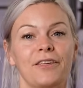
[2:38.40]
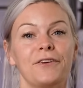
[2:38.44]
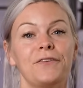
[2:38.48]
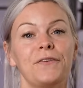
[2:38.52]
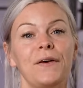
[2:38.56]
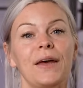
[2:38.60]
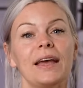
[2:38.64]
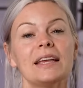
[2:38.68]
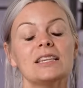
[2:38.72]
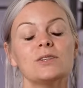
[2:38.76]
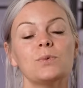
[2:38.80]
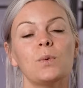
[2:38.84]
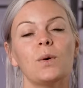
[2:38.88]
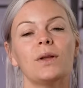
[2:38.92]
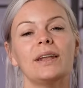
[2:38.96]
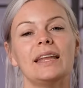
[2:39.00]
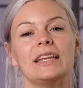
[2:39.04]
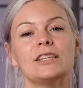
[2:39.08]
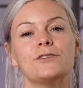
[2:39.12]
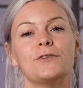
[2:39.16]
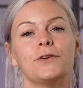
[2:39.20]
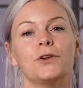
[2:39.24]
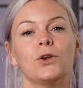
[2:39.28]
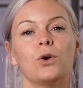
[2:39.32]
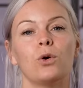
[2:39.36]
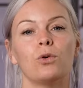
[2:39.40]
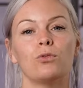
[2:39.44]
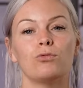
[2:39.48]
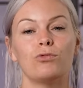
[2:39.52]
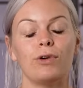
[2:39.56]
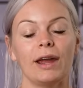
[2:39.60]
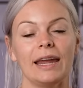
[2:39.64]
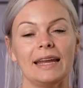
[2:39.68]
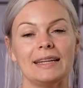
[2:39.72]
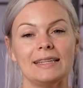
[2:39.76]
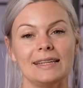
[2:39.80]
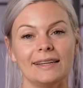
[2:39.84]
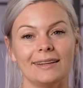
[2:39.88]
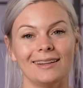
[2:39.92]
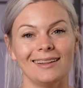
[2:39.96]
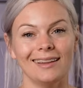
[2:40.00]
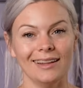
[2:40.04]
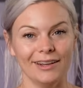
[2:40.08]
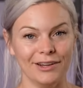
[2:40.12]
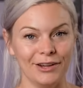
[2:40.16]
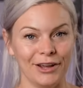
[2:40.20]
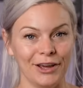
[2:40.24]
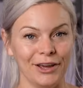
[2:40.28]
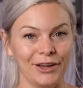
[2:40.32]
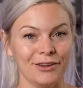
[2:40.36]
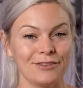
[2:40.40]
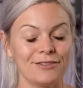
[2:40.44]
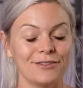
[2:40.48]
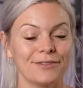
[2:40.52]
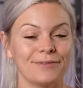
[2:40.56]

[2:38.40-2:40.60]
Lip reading: first one is for your radial nerve.